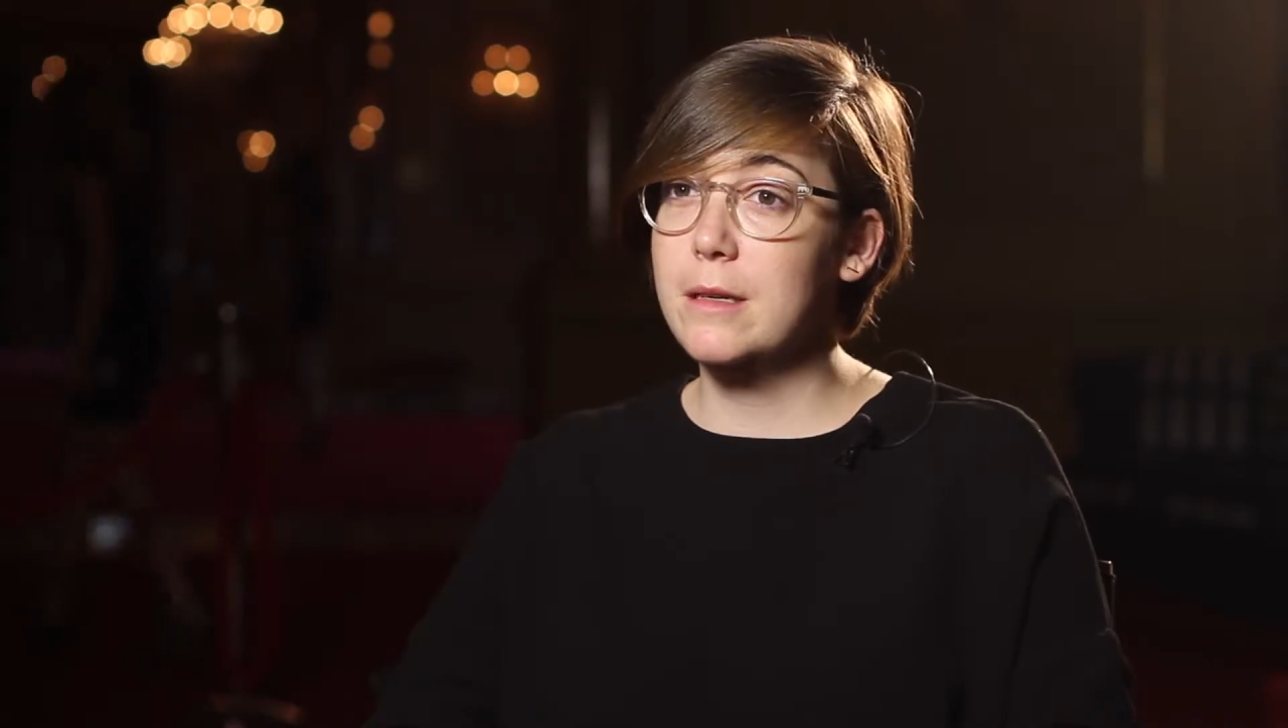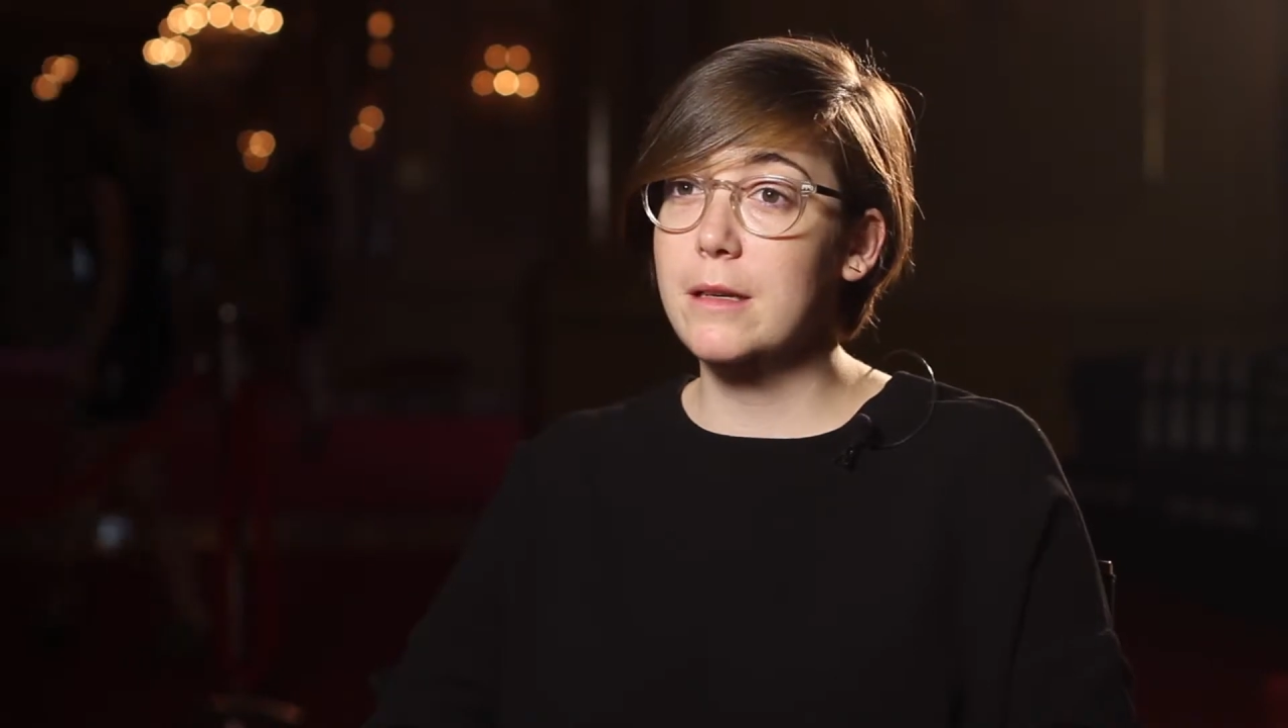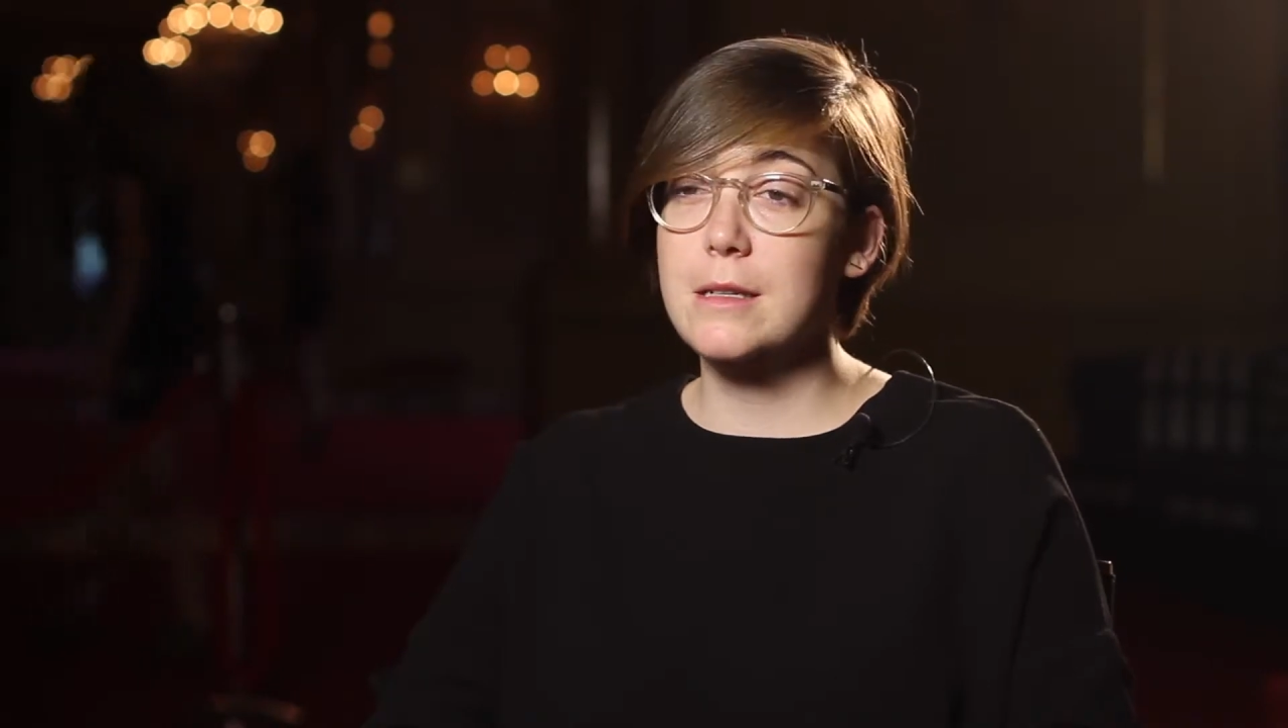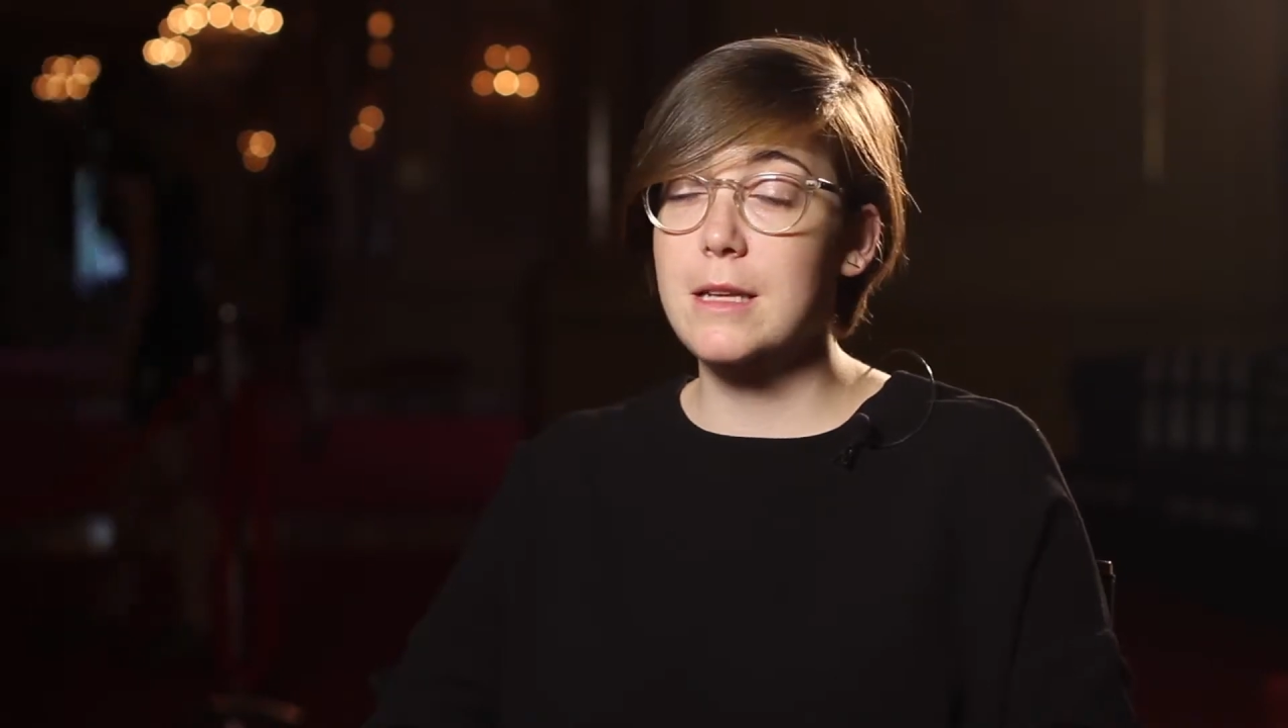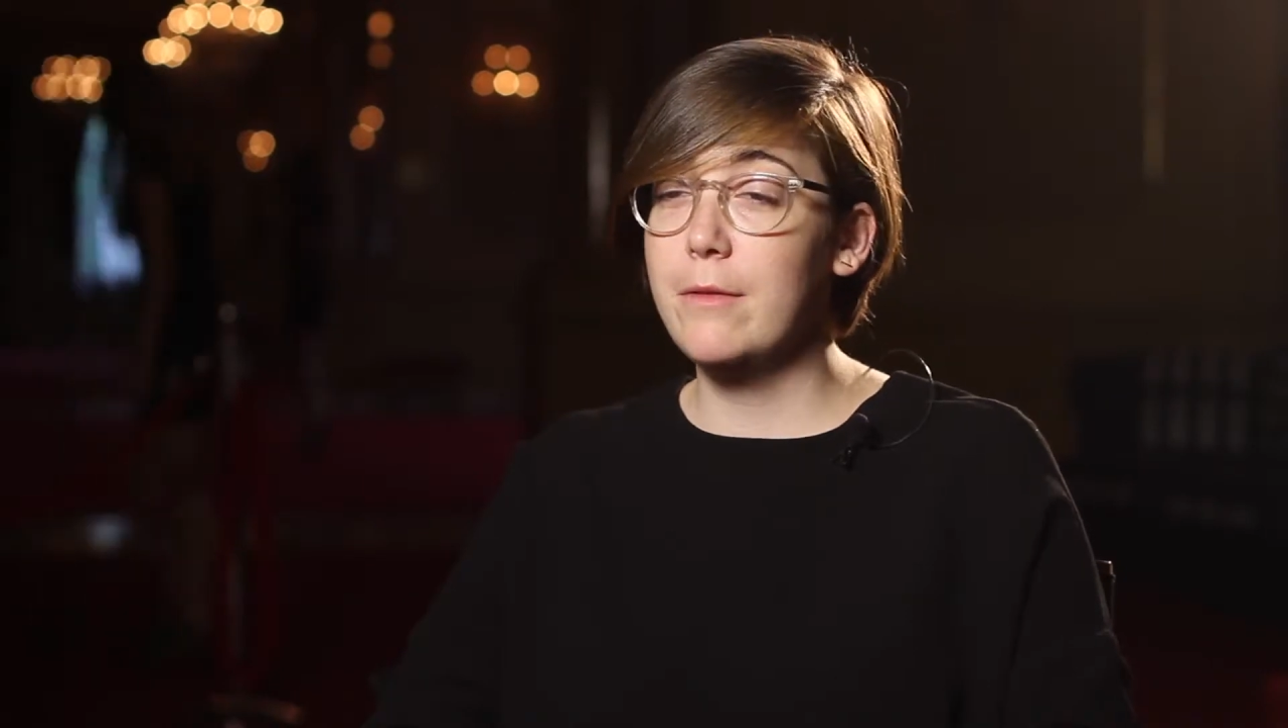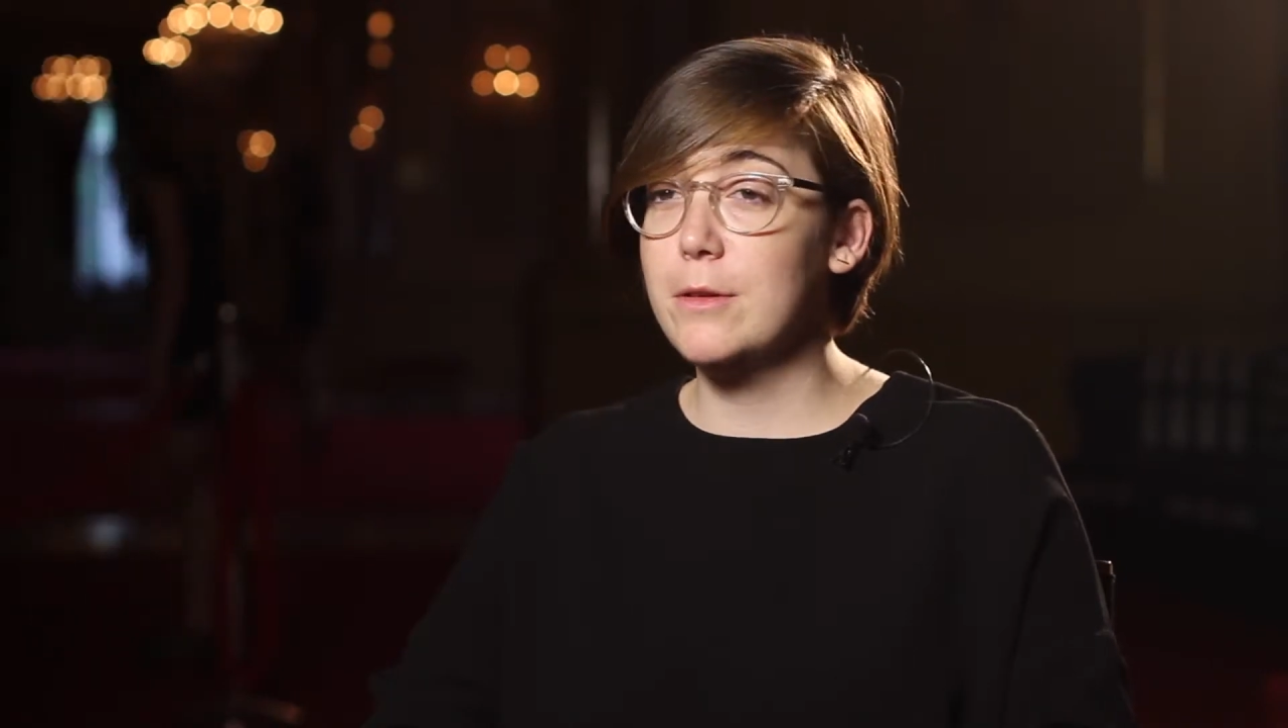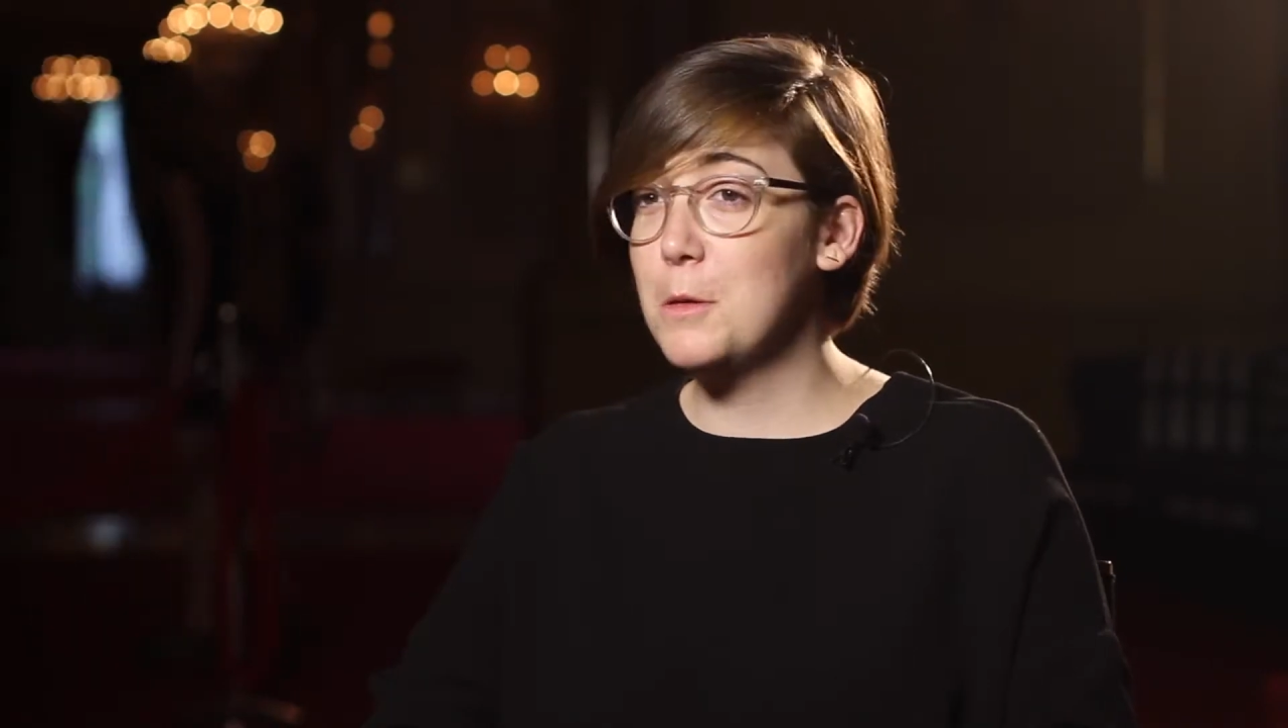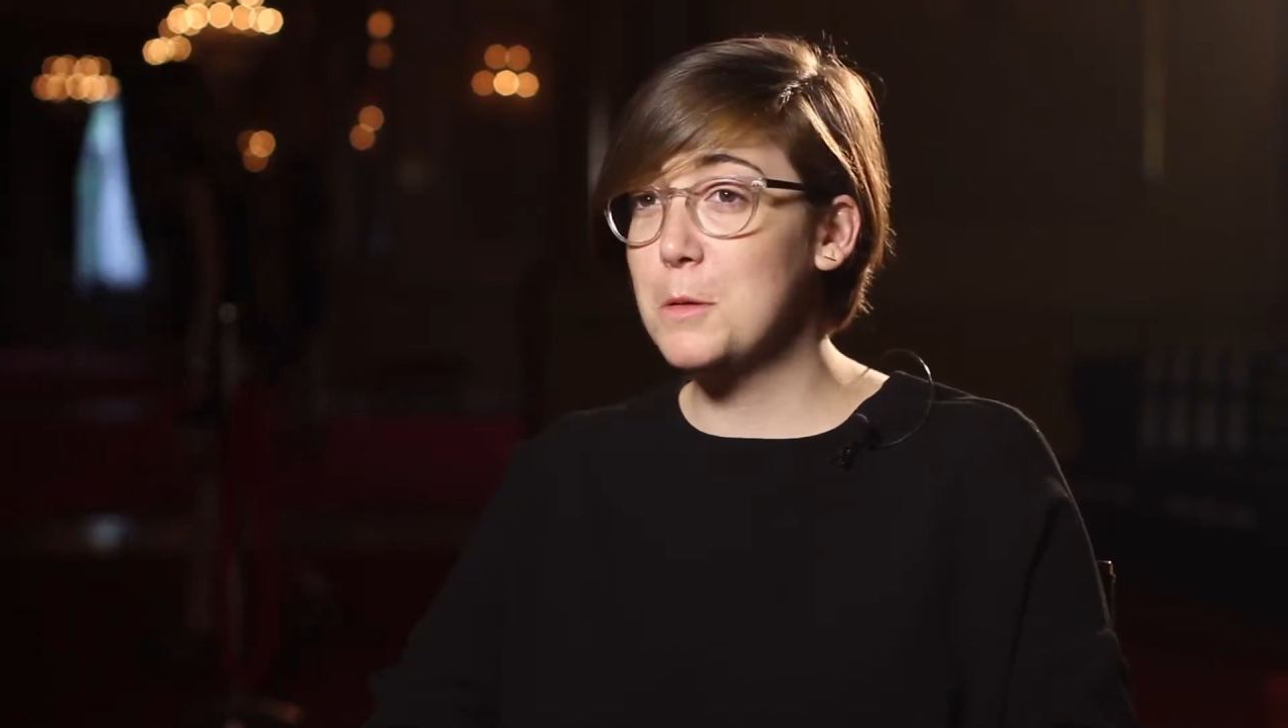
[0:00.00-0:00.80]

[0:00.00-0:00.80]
Saela Davis,